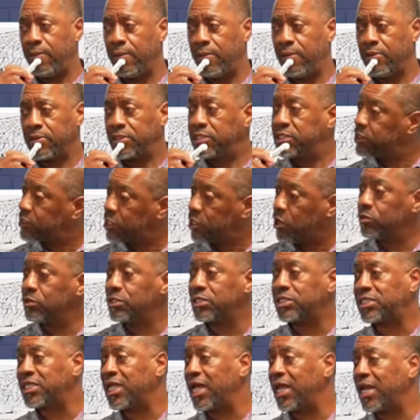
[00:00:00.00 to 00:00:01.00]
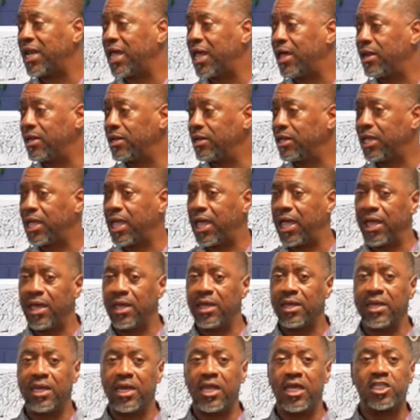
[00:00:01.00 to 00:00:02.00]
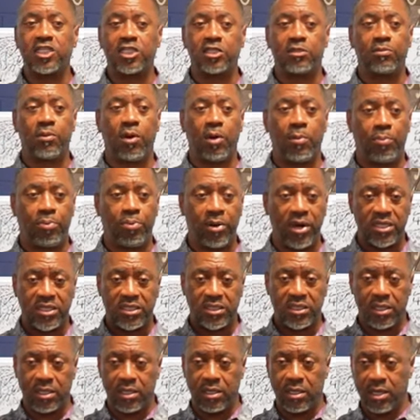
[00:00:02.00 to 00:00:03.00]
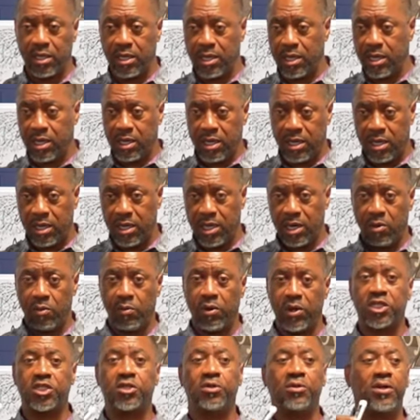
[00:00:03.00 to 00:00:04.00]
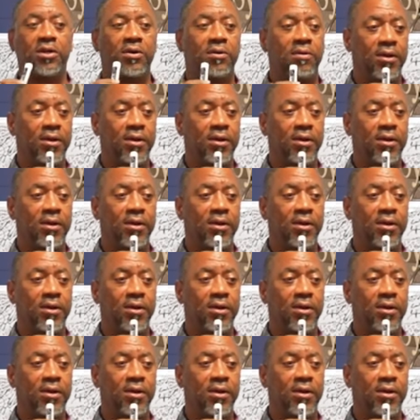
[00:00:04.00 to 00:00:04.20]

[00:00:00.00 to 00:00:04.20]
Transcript: She chose to sit down and look at this is more pressing than what you're doing.